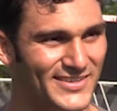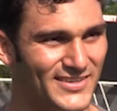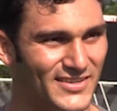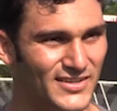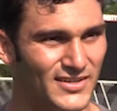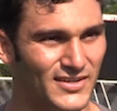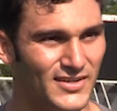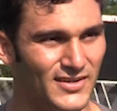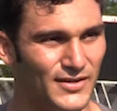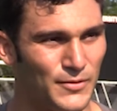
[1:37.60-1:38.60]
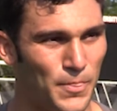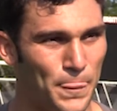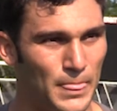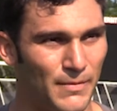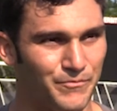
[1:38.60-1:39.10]
special this summer
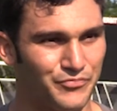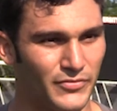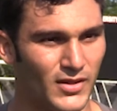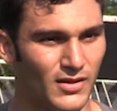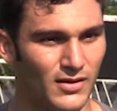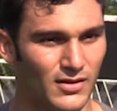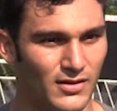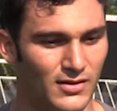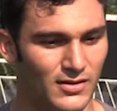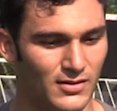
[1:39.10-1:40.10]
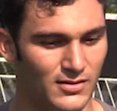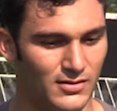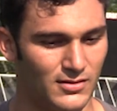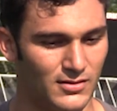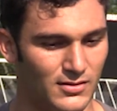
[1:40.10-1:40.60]
prior to camp? I noticed, you know,
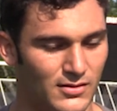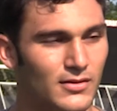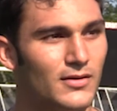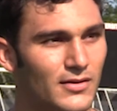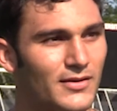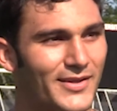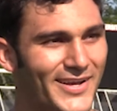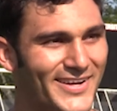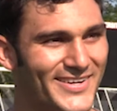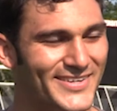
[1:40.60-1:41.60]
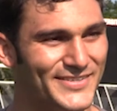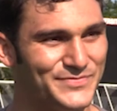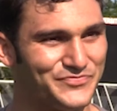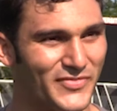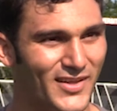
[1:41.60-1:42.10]
sometimes I was going home in July, you'd be out
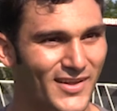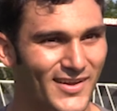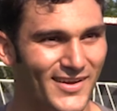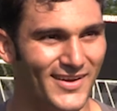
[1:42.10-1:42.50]
here kicking. Was that